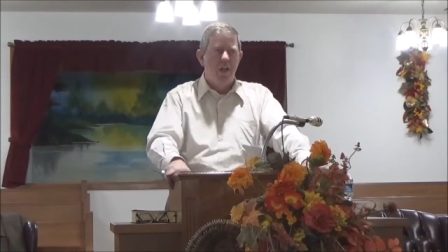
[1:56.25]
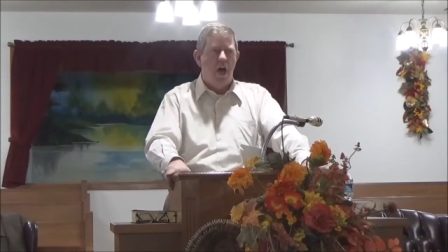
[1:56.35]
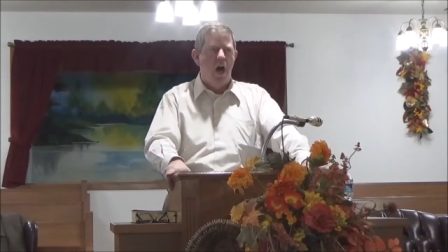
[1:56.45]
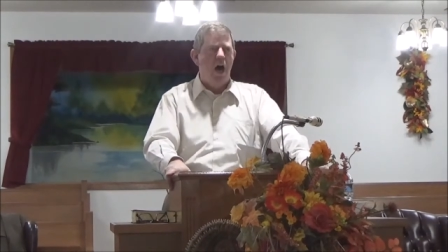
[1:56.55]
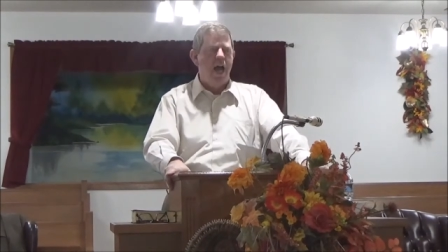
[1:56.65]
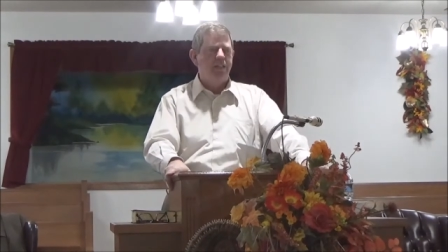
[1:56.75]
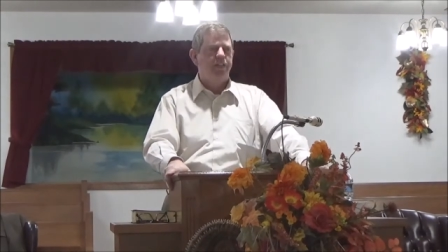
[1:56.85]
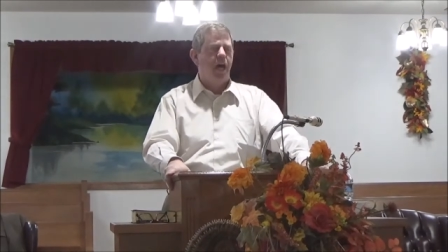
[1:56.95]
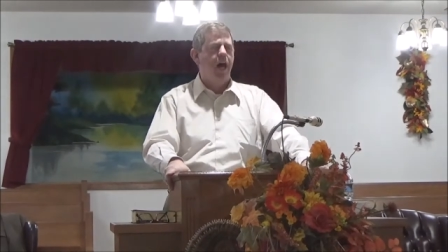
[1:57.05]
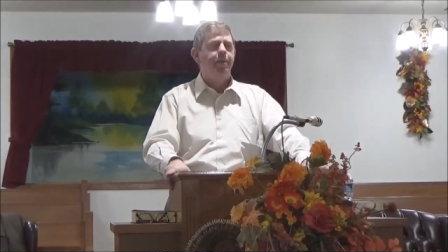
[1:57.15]
uh, as
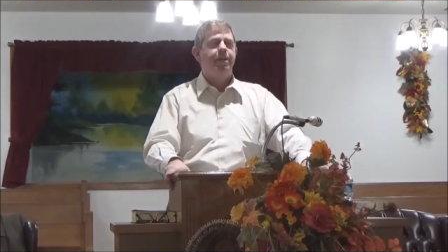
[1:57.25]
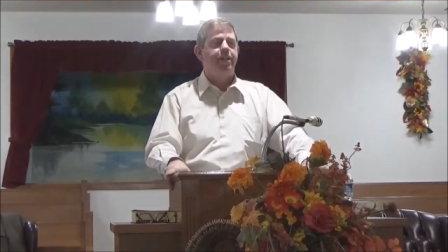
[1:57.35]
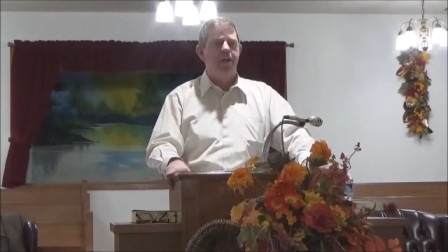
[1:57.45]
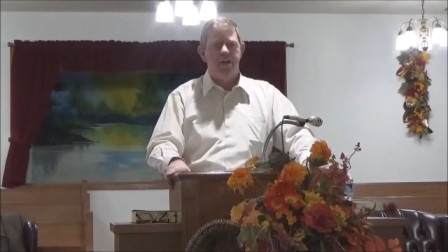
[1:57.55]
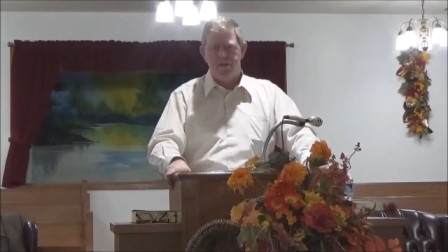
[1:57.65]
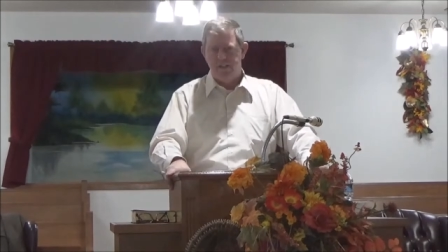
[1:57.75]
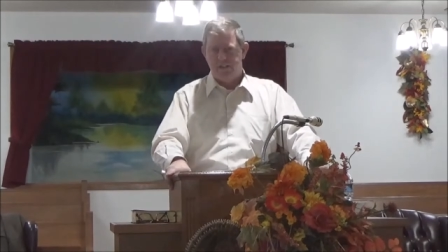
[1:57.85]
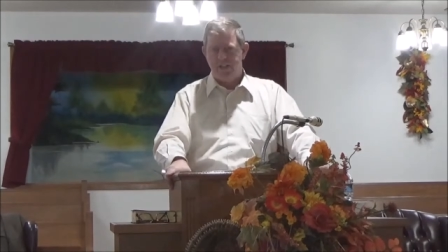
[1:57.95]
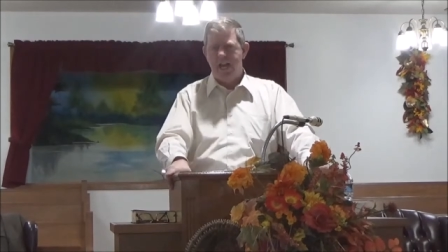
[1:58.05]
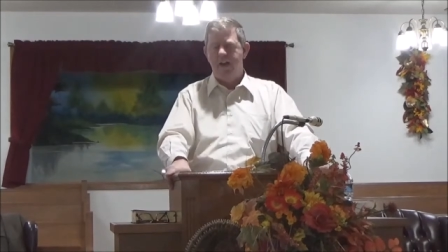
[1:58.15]
commentary
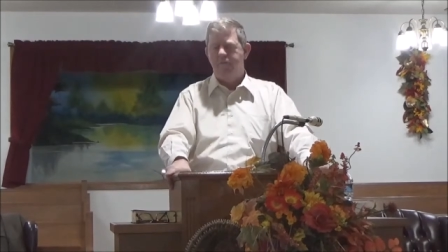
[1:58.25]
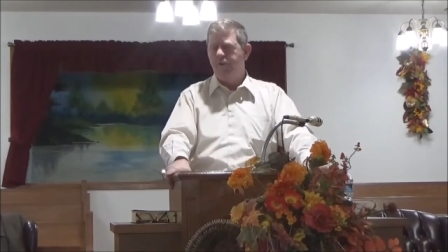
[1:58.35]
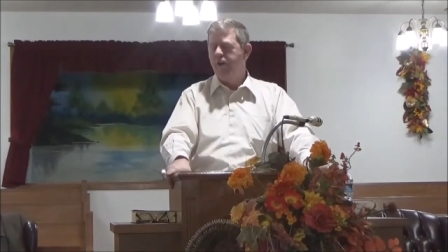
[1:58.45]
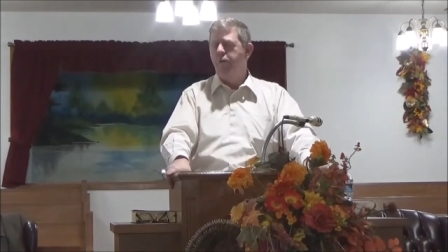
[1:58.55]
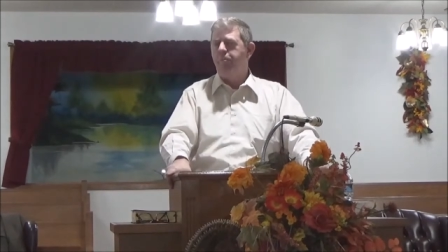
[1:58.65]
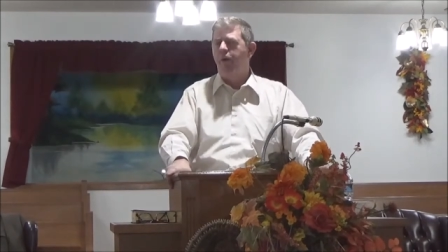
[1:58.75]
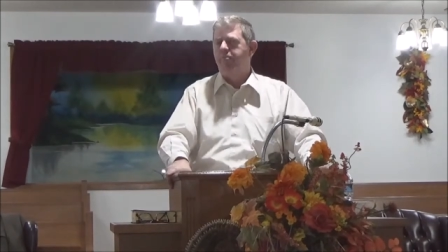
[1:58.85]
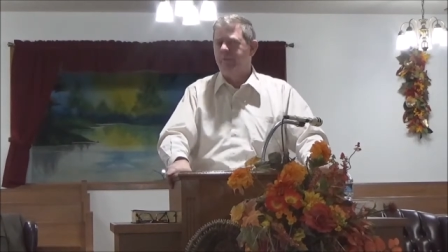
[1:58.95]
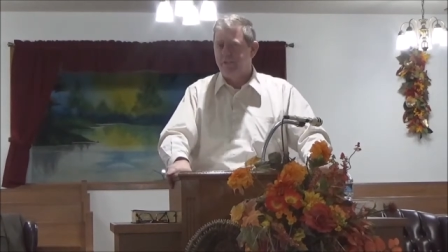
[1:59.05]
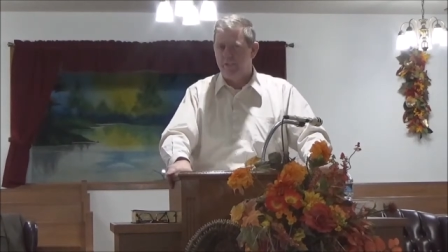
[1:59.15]
that's there for no
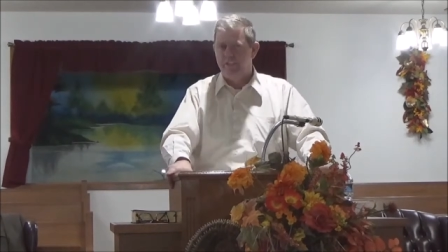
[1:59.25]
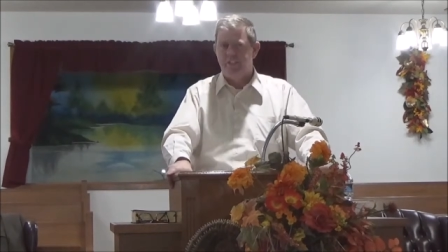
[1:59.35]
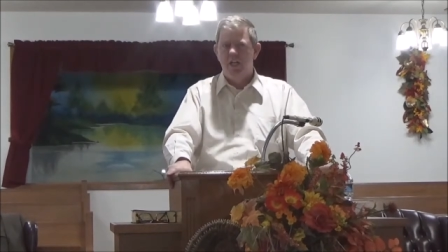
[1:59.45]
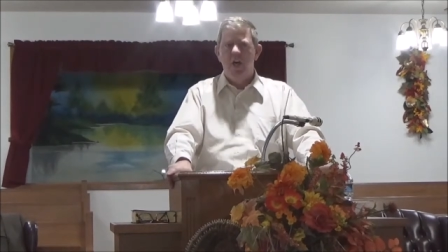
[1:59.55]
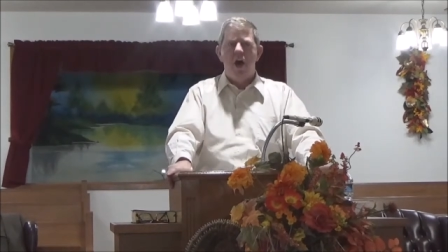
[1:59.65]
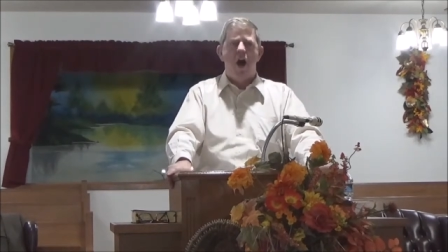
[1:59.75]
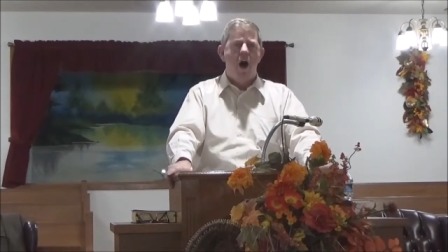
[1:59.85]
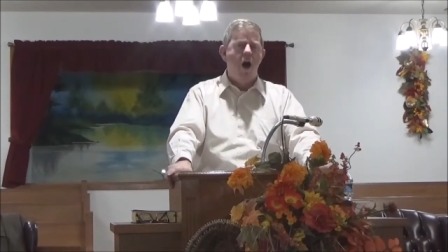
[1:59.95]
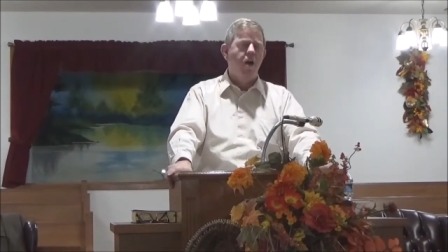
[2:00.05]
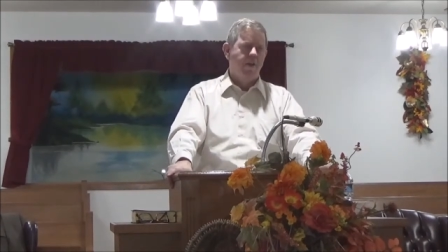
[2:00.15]
purpose. This,
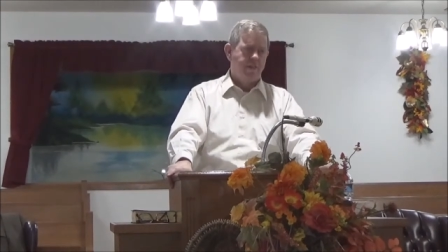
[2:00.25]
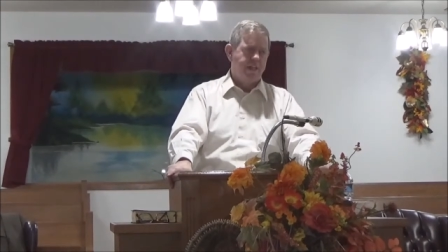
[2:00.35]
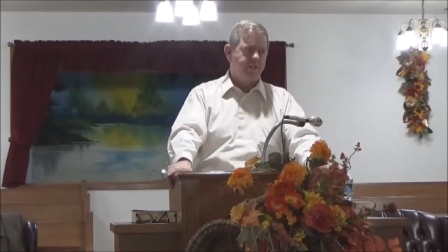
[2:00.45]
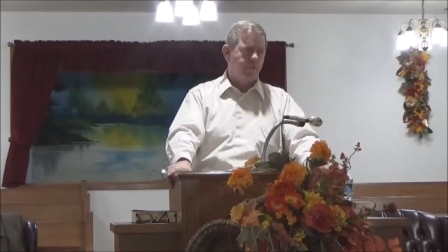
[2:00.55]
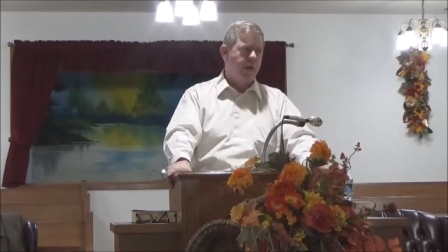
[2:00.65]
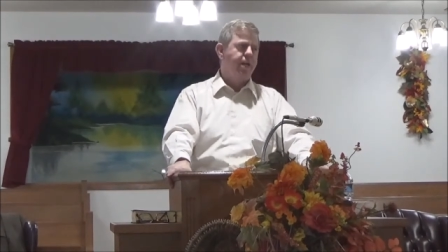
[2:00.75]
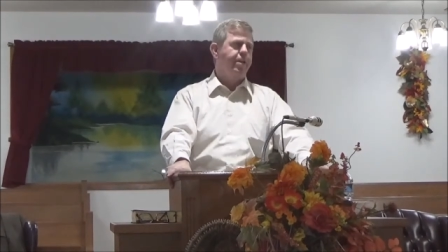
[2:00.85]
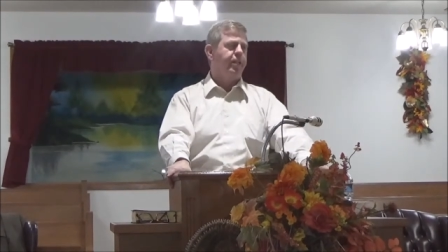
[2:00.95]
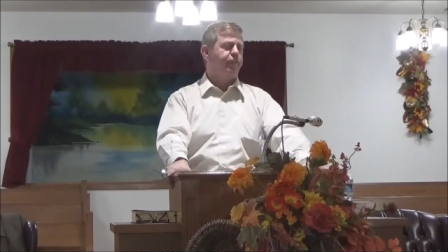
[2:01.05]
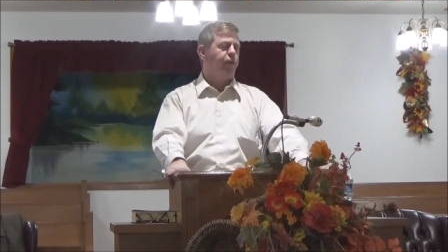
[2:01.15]
all of it is
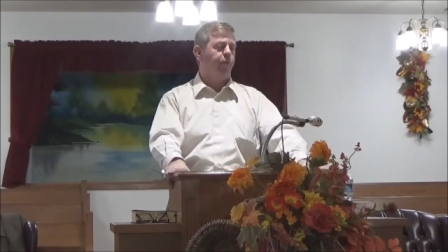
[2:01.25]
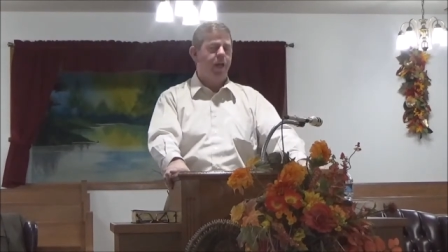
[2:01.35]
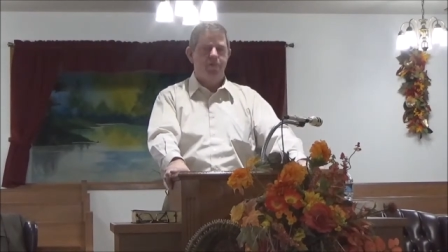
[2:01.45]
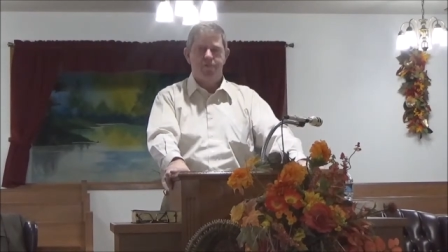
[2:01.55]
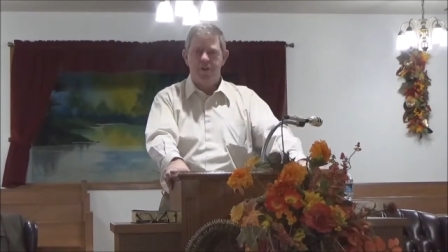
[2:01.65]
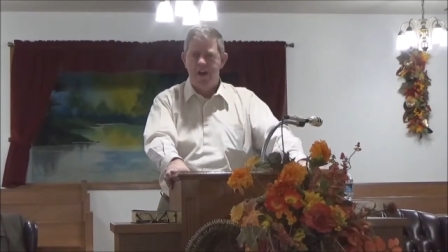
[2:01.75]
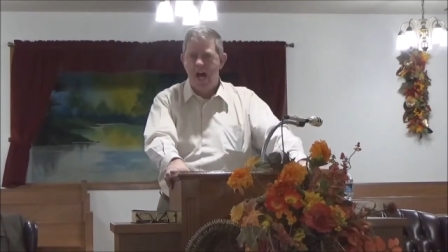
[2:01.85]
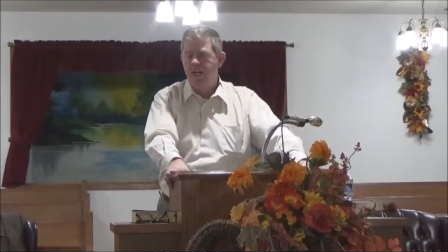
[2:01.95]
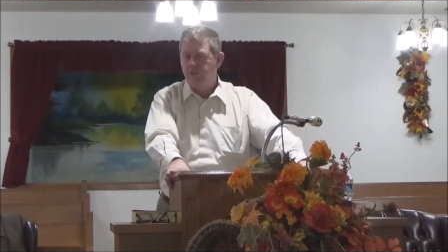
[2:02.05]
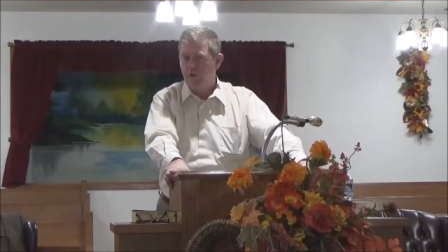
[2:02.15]
written. It's for, written for
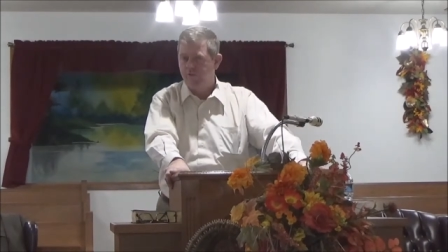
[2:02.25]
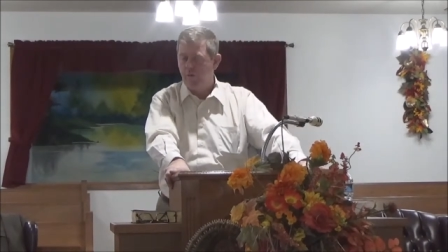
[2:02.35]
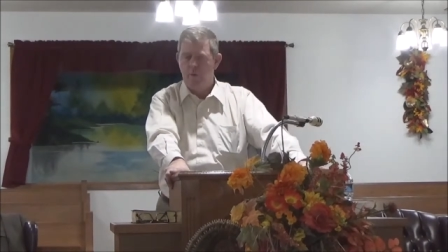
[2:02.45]
doctrine, for